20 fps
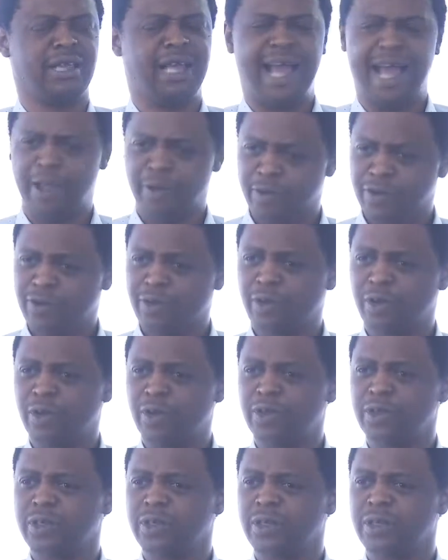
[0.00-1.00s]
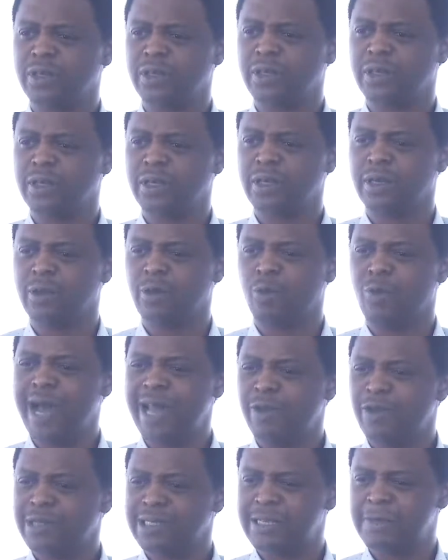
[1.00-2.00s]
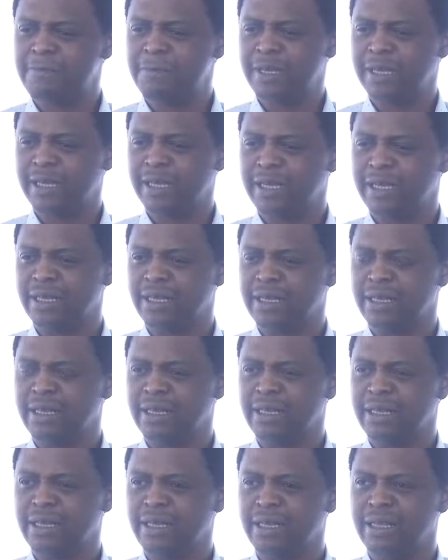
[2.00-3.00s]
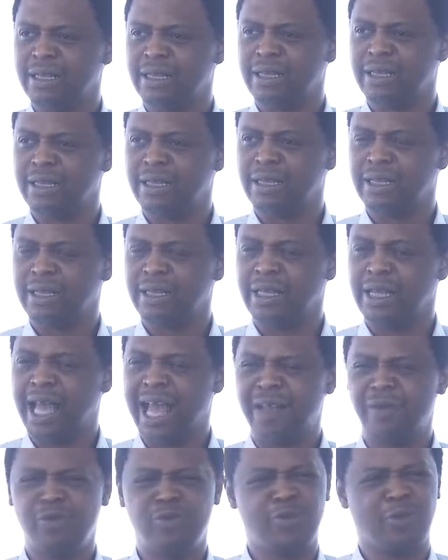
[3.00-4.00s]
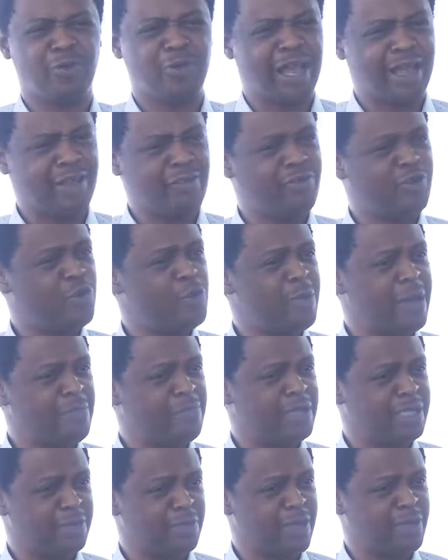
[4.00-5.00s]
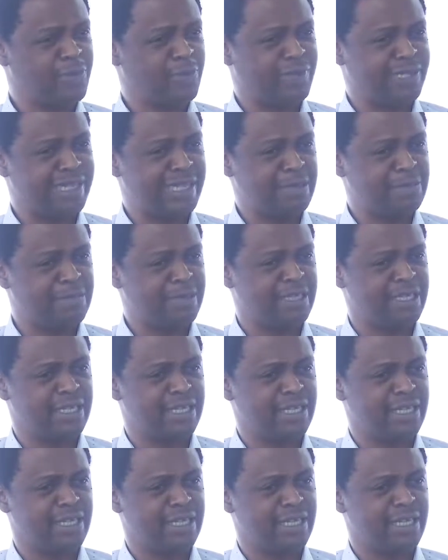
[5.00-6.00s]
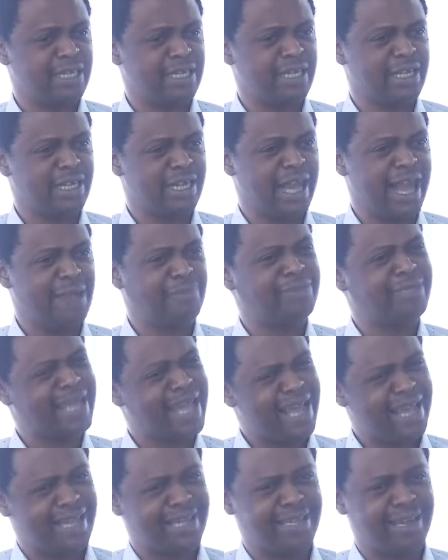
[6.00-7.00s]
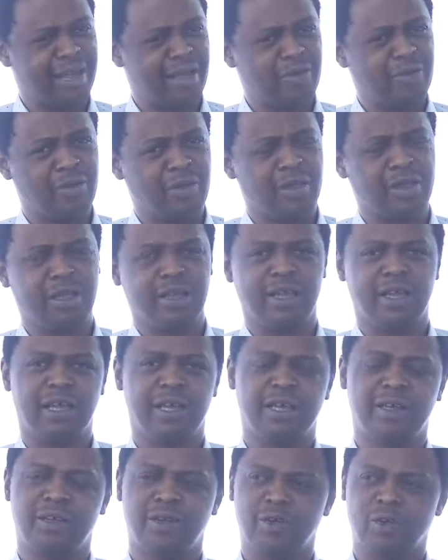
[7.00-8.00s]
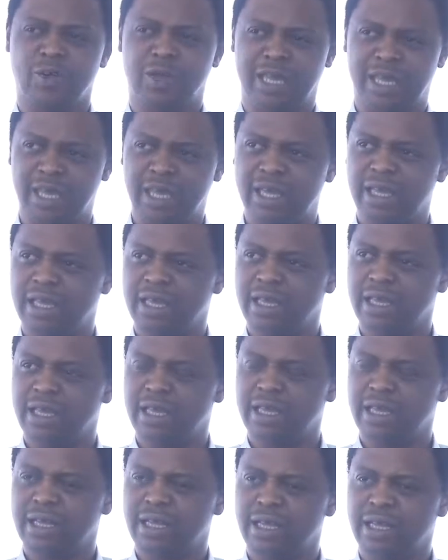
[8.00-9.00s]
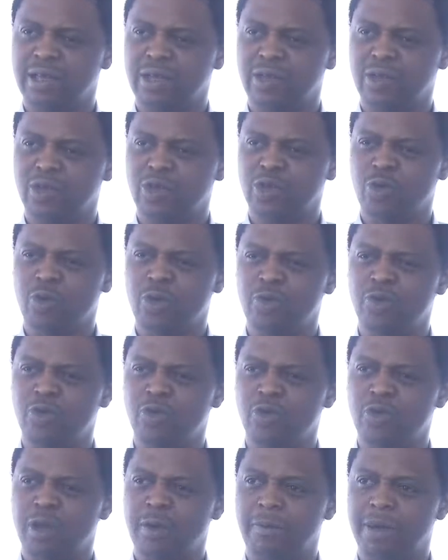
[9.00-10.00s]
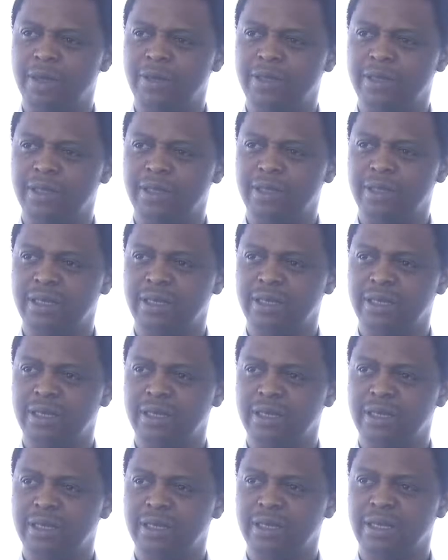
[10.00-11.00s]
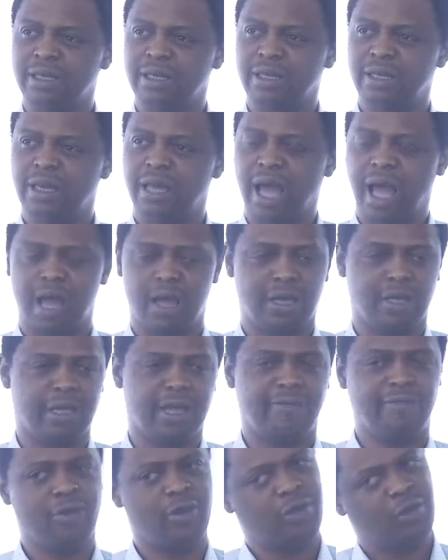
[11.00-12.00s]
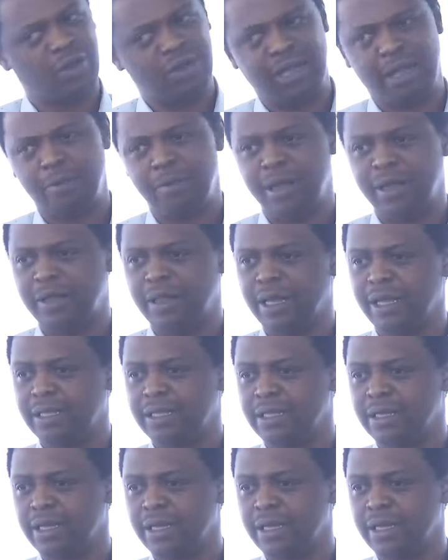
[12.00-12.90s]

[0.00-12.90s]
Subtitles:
Are you serious? Why are you sleeping? I don't know. Aren't human beings meant to sleep? I'm tired now. Okay. So what will you do about it? I've not thought about that.